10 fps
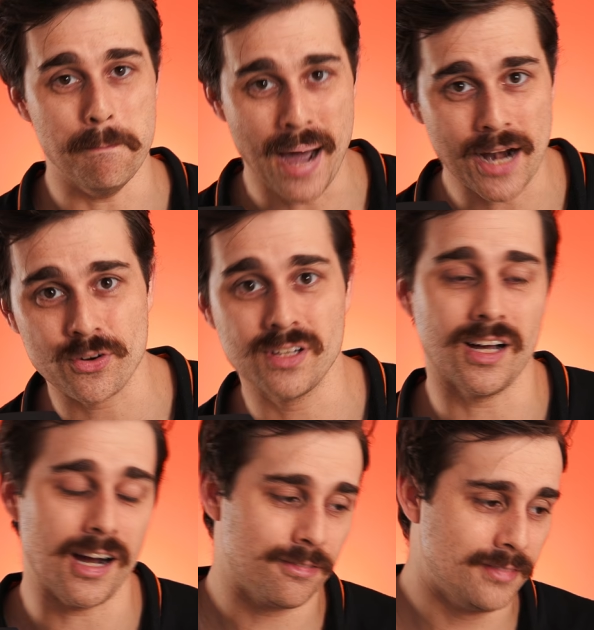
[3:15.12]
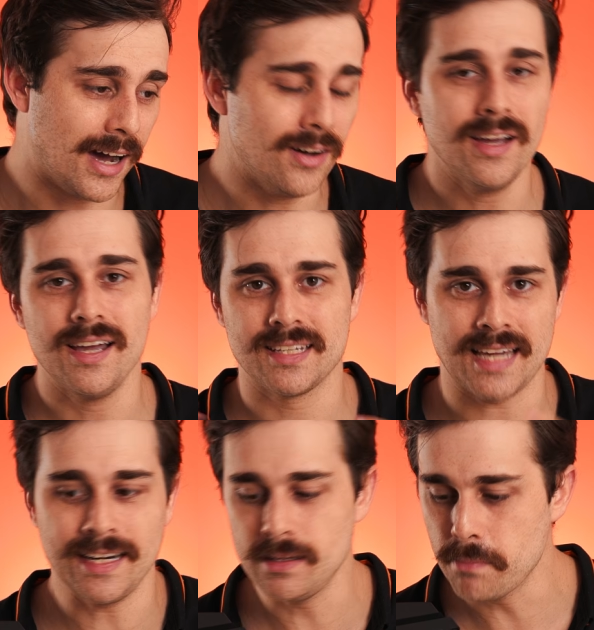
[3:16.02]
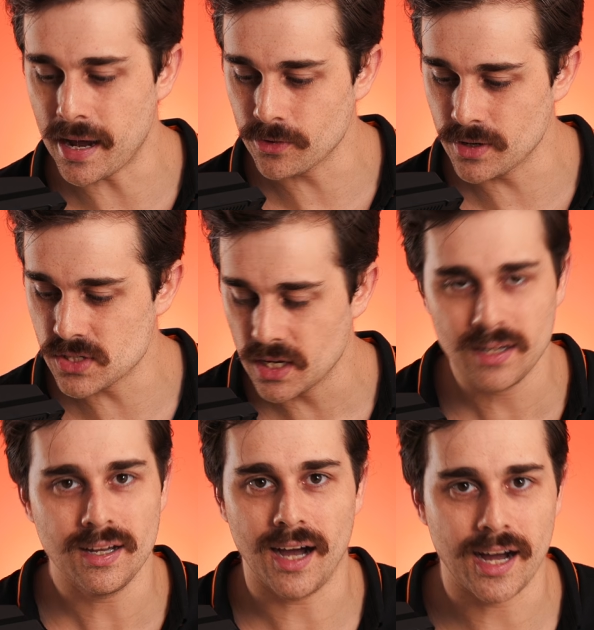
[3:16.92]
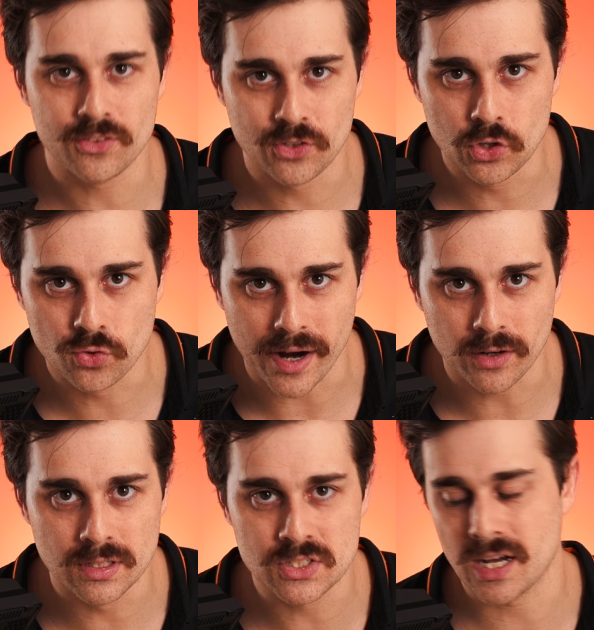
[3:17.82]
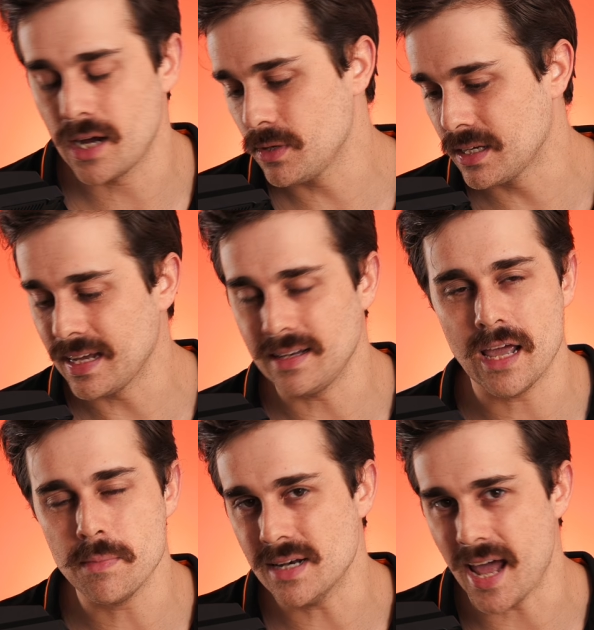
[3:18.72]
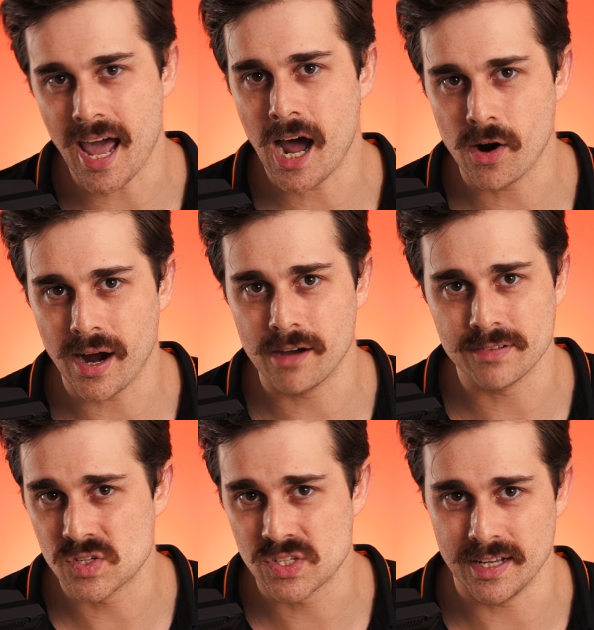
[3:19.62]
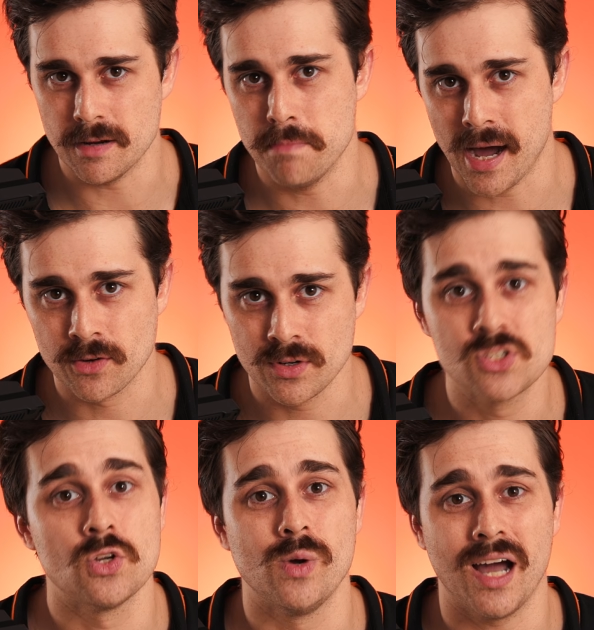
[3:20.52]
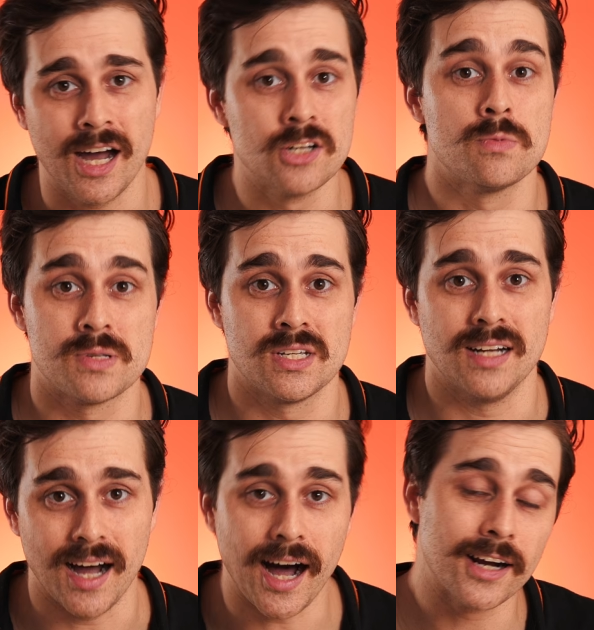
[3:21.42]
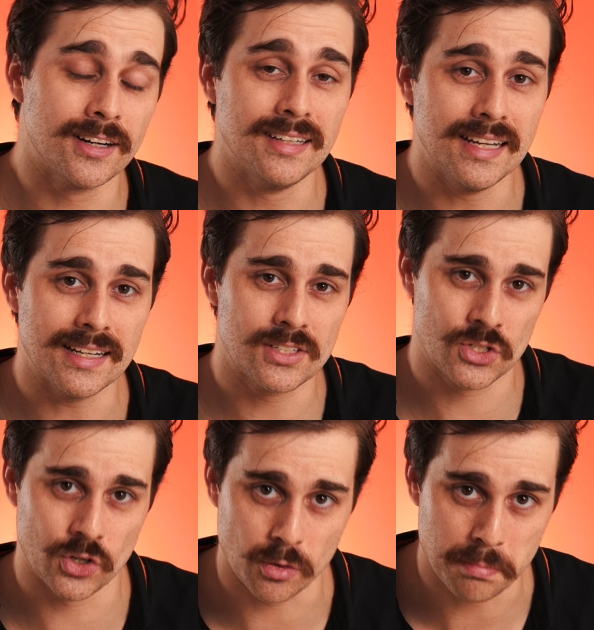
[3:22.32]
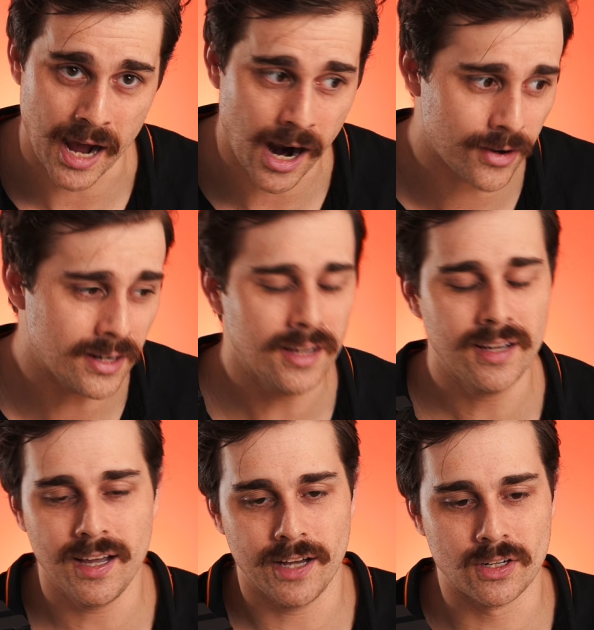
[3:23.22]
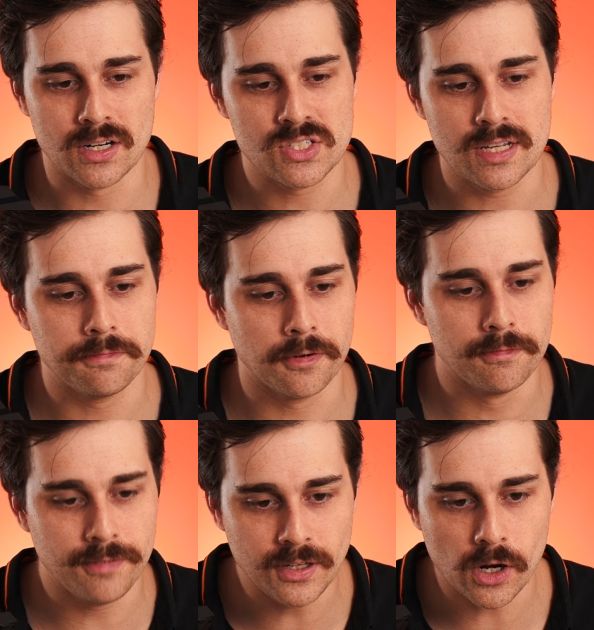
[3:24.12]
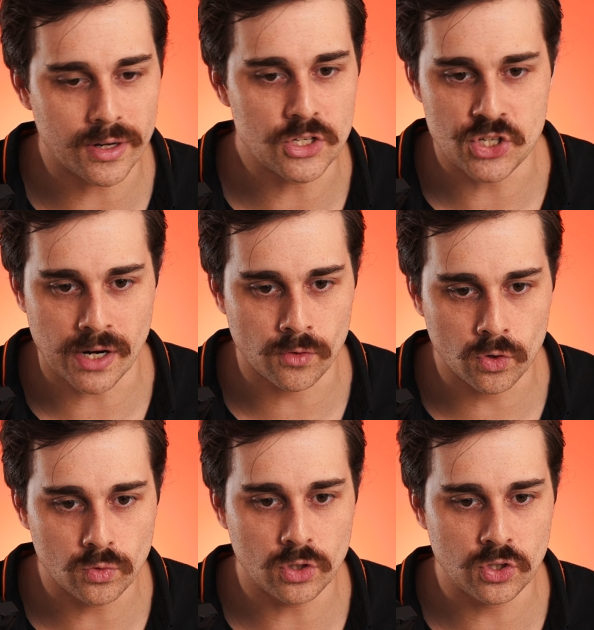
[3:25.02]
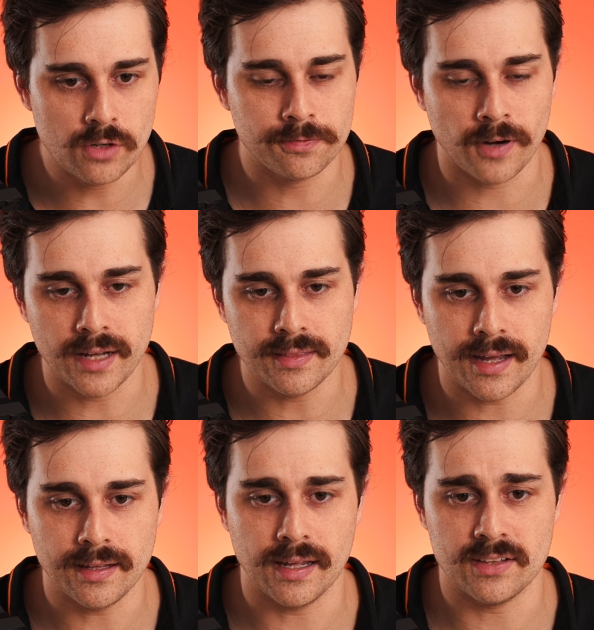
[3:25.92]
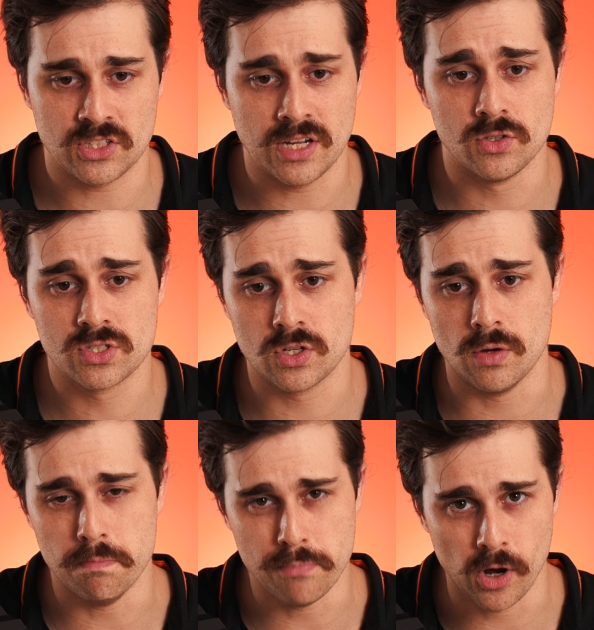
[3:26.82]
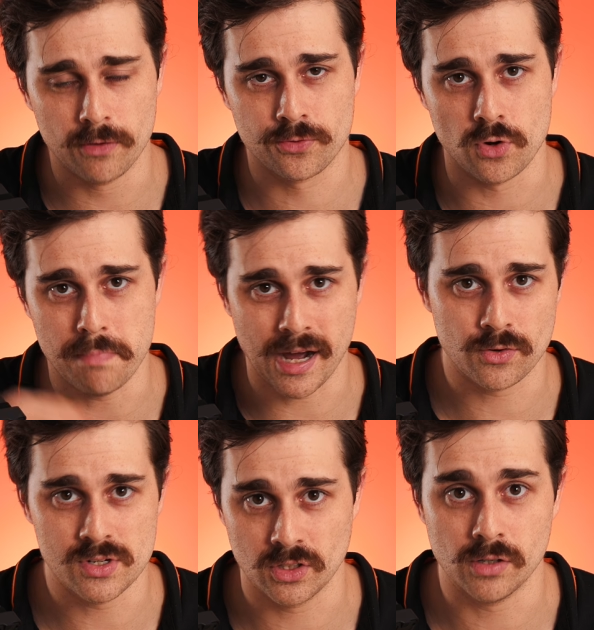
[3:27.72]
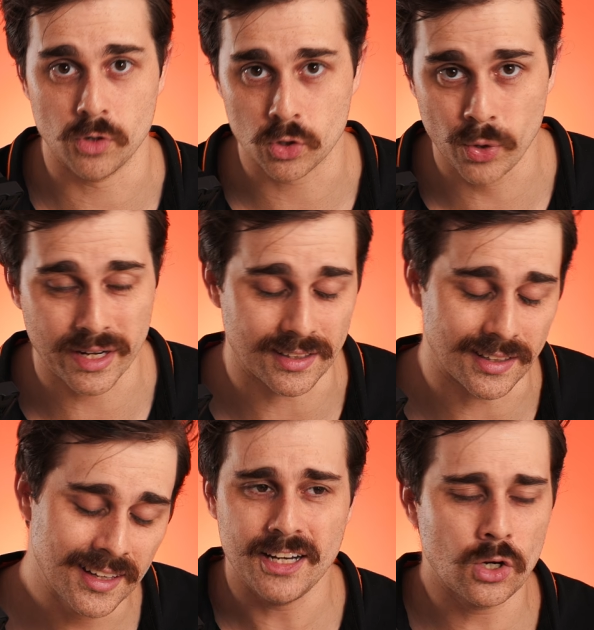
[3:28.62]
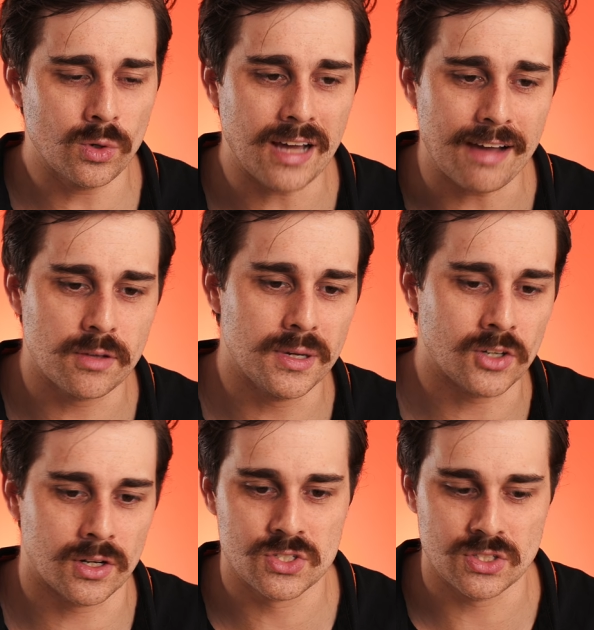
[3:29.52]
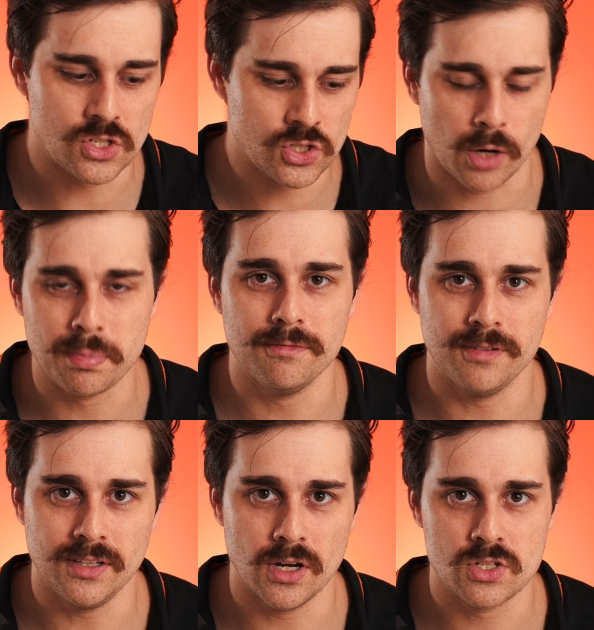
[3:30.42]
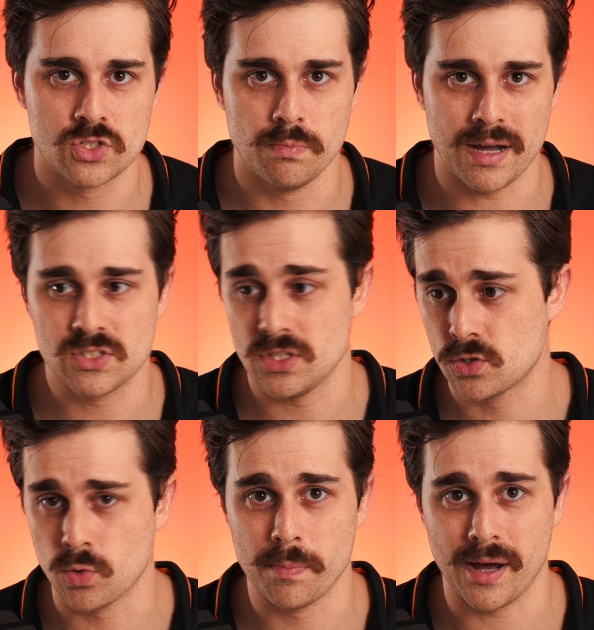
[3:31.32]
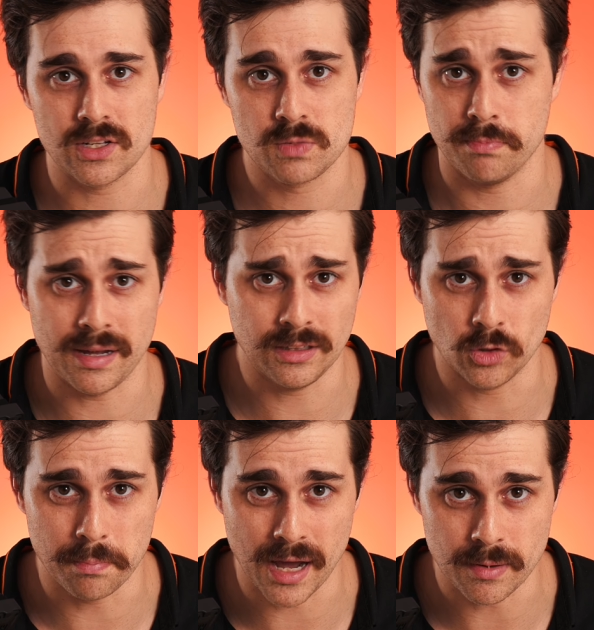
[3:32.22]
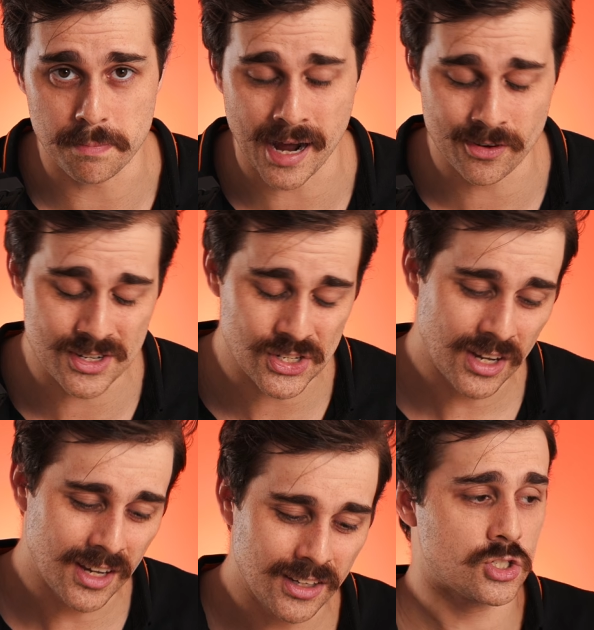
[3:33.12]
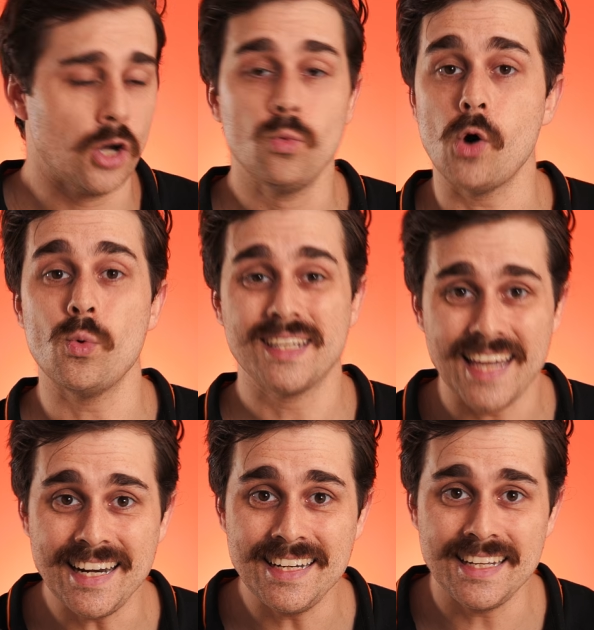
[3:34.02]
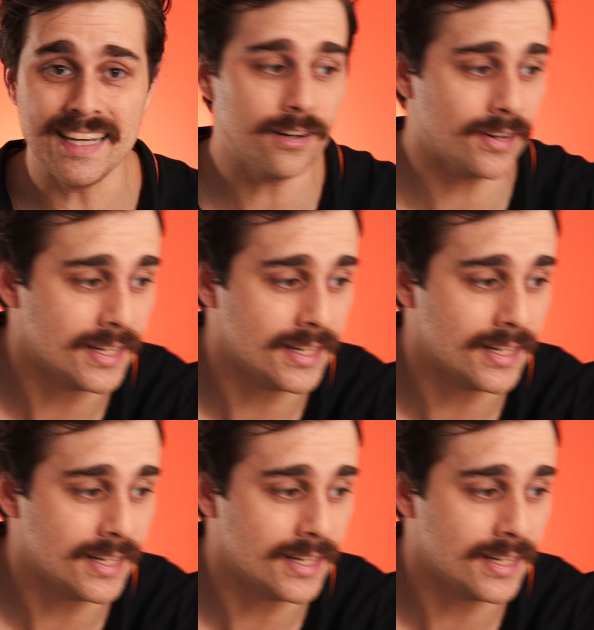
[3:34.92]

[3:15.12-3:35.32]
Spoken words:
battery life. Now, Canon batteries aren't too great all the time. You can get maybe an hour out of a standard battery, so we 100% are going to need external powering. And honestly, for video in general, you do find that it tends to burn through batteries a lot more quickly. And you don't want to have to be constantly stopping videos to basically swap out little baby batteries. So what we're getting here